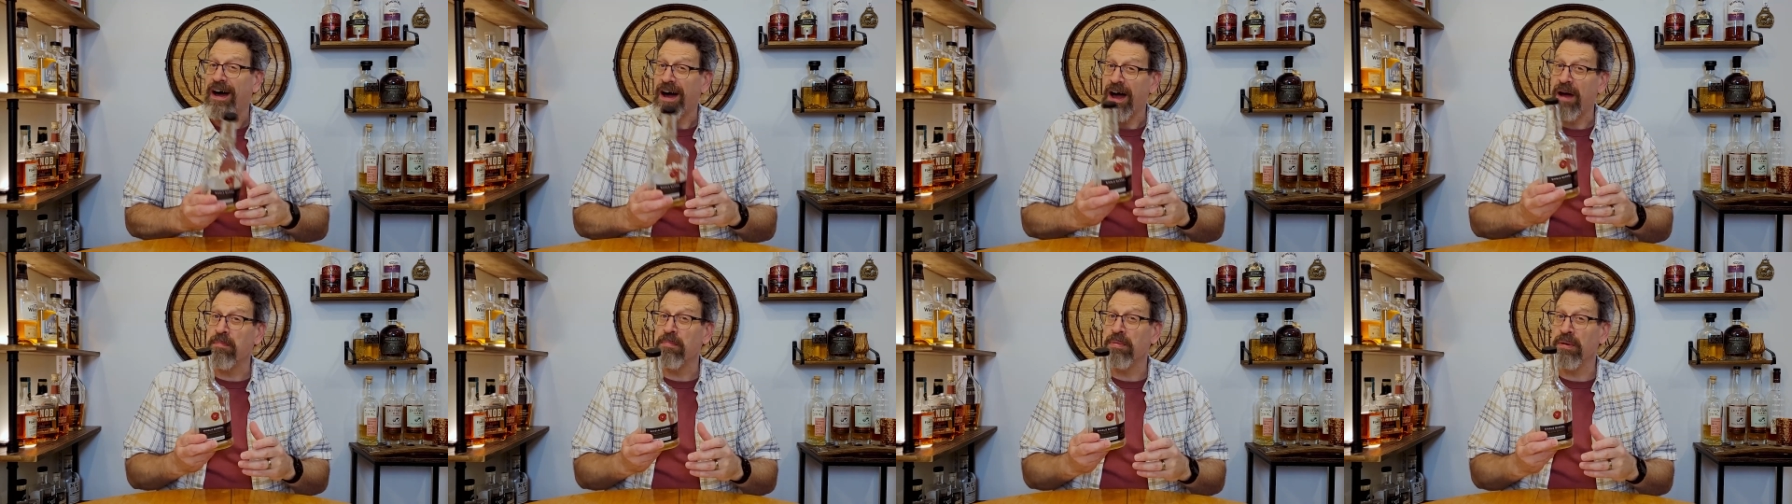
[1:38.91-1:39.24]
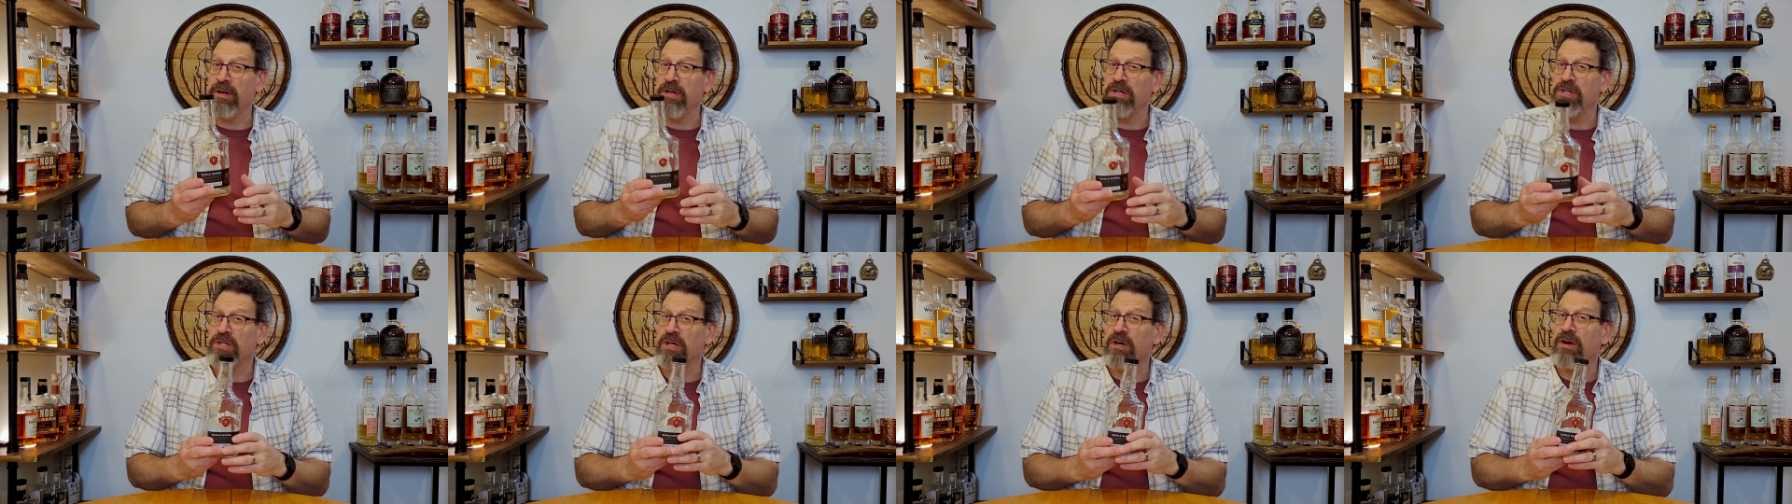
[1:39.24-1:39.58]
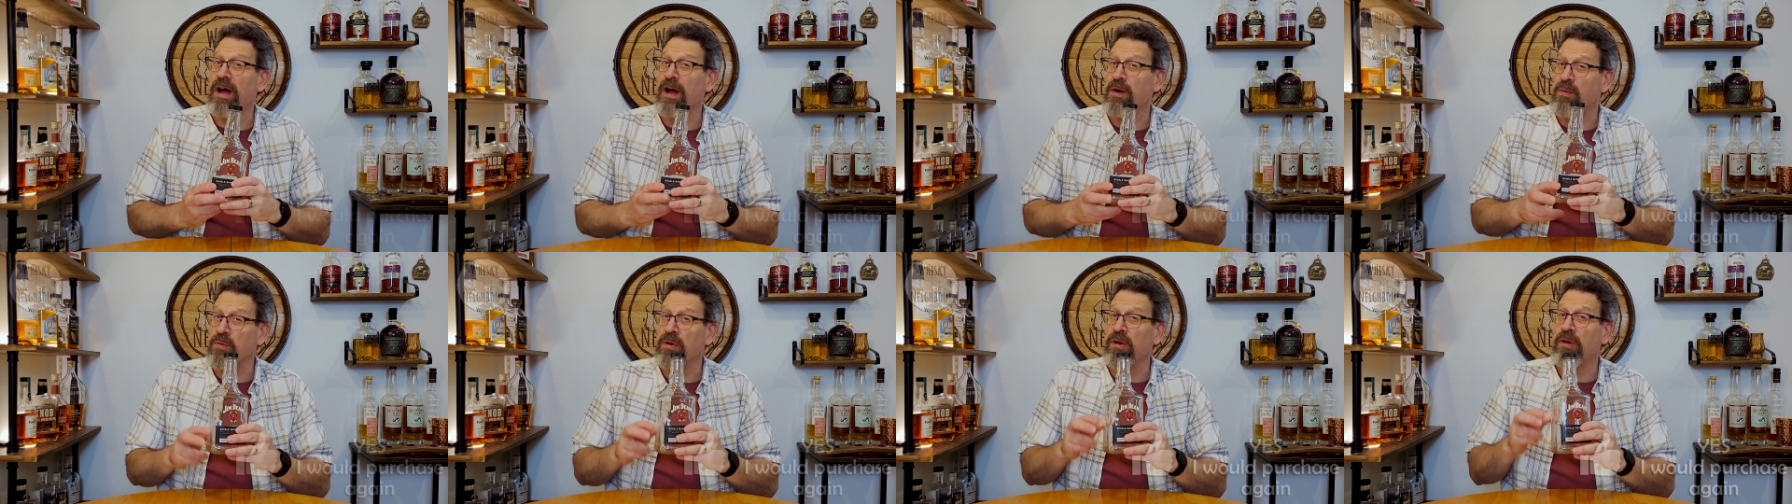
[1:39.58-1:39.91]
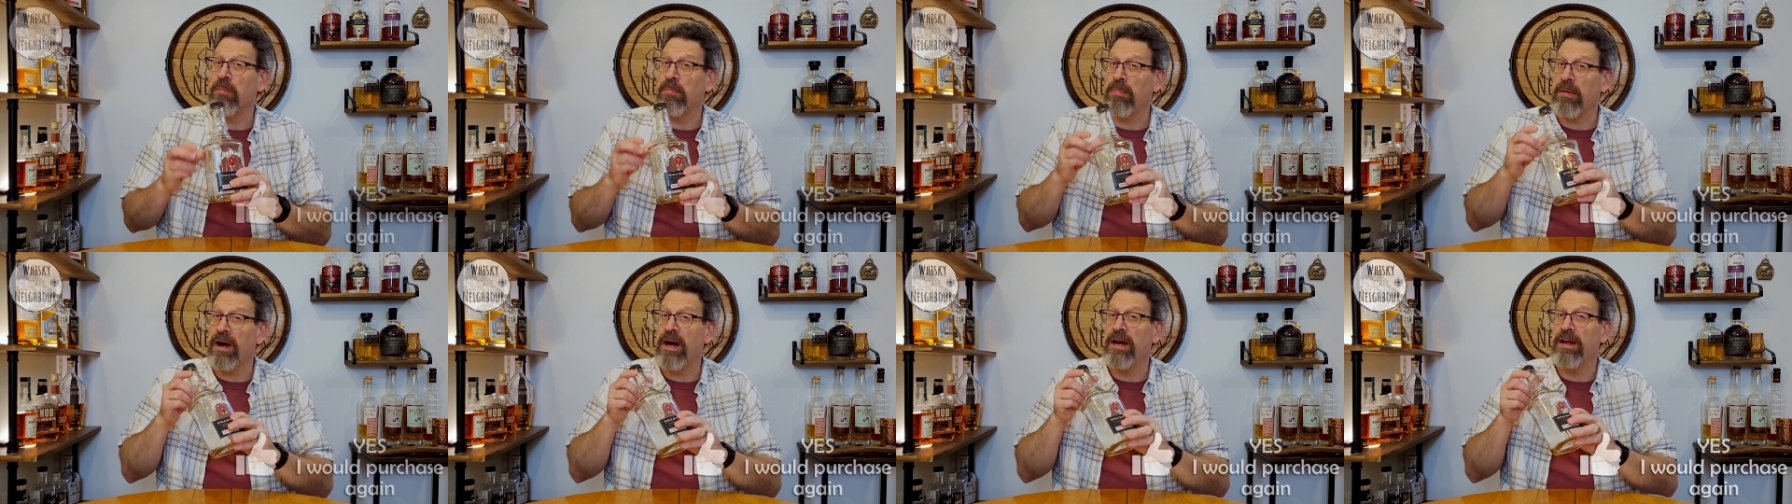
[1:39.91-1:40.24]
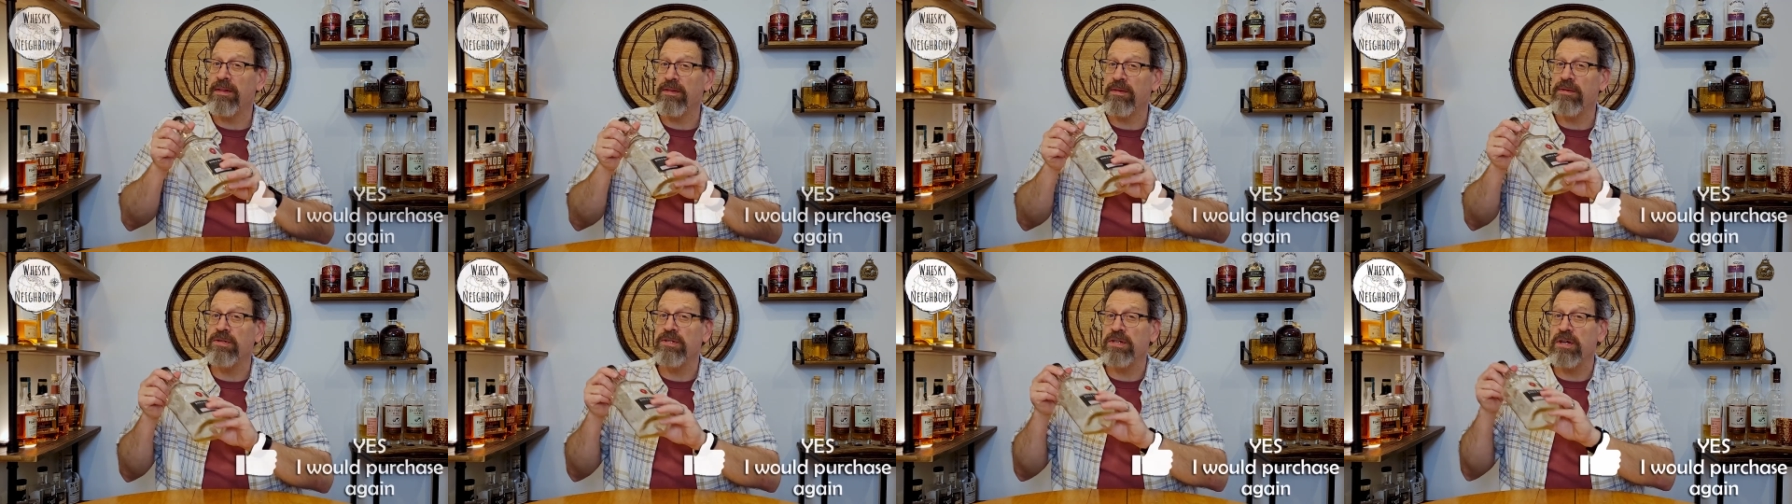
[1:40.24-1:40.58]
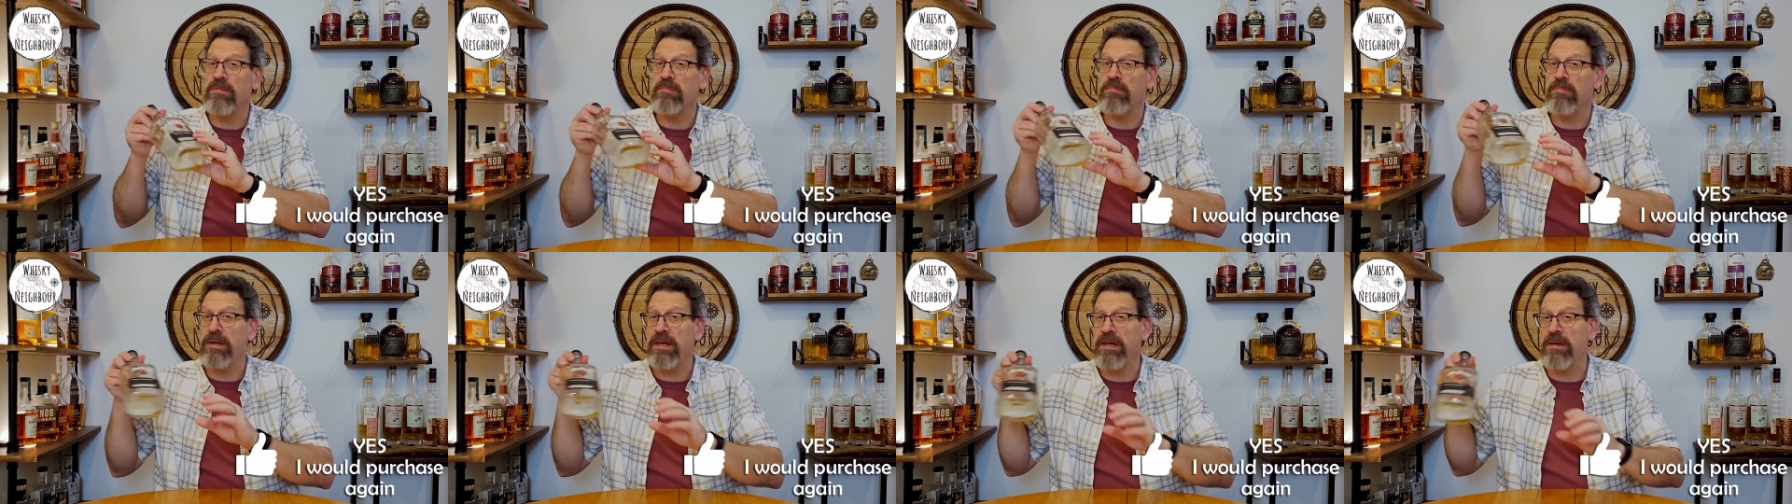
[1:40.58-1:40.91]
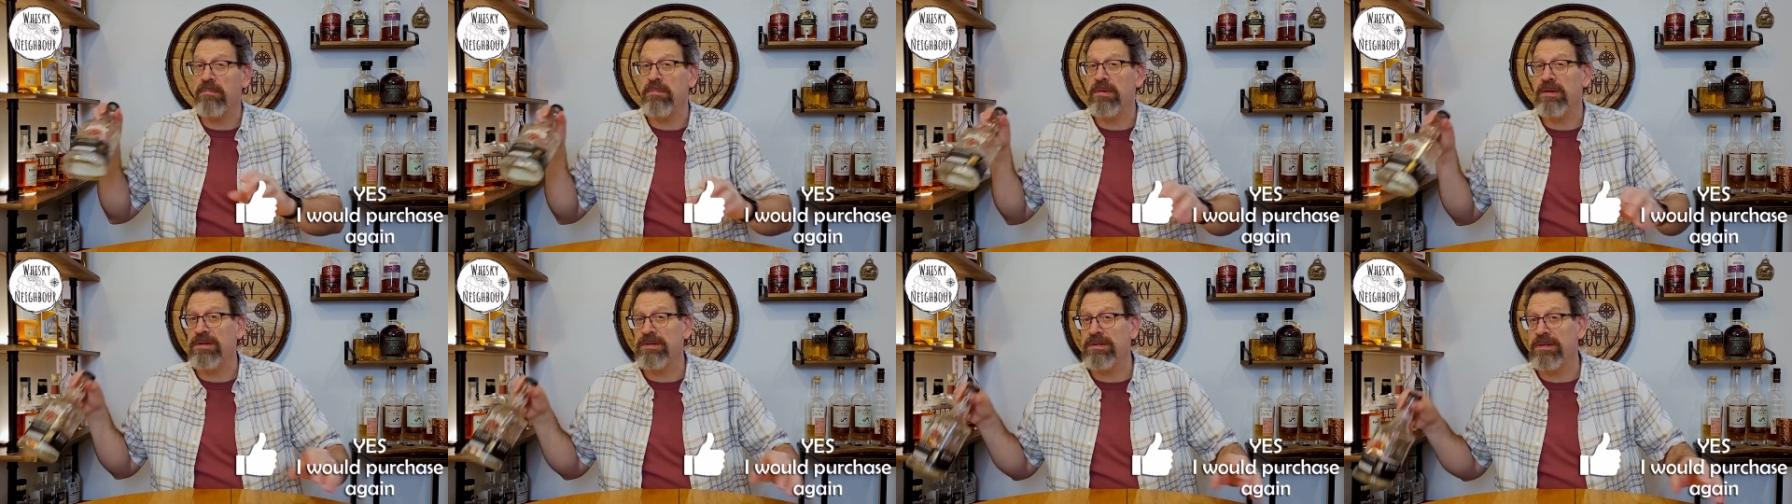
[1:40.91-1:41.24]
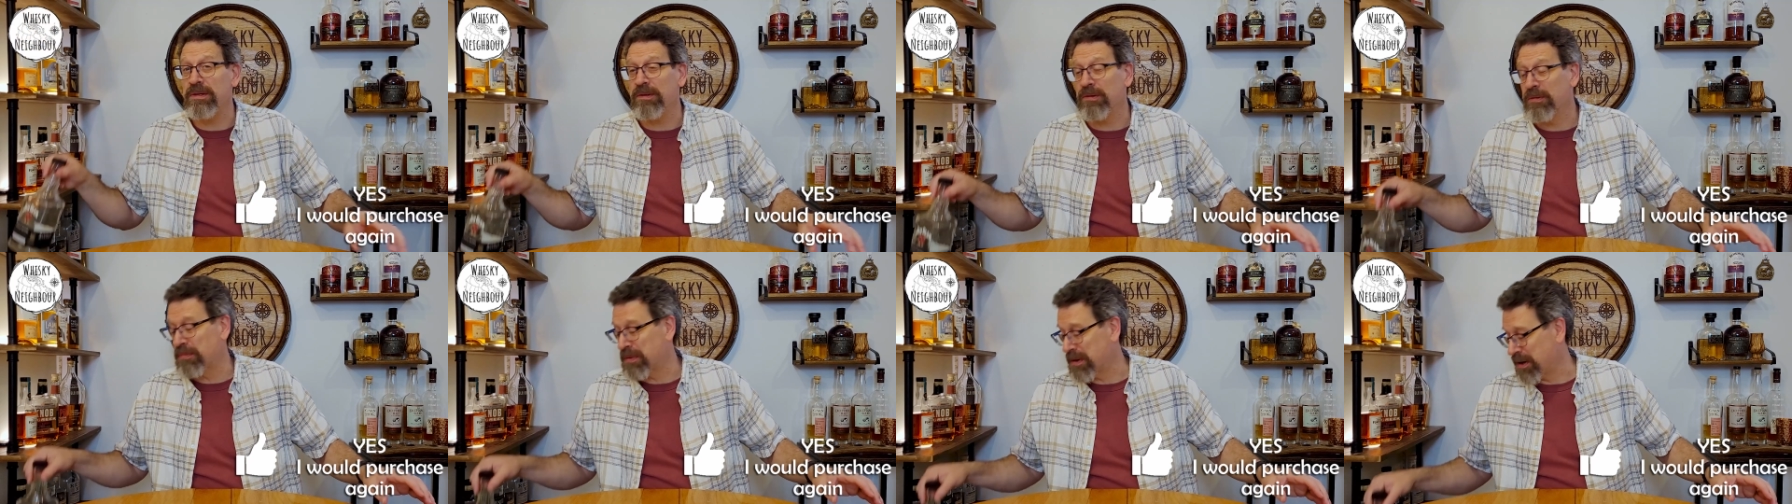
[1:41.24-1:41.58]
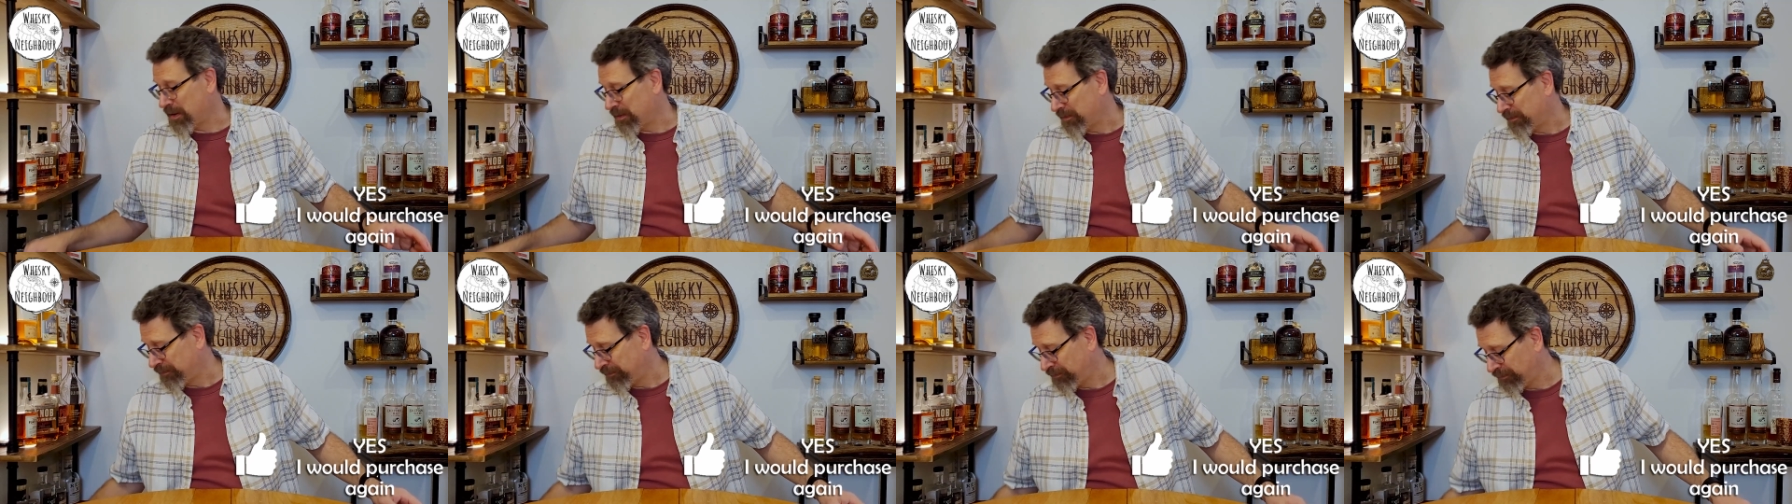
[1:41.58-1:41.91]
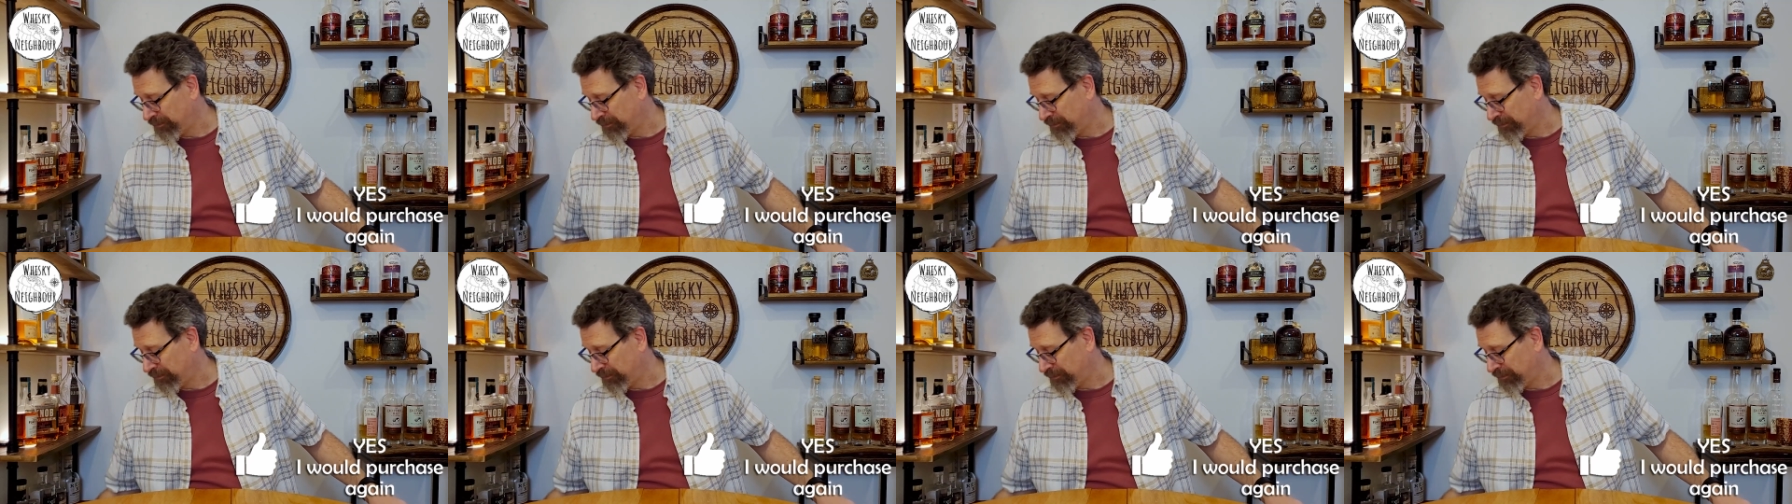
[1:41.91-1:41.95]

I'm pretty sure I will buy another Jim Beam single barrel.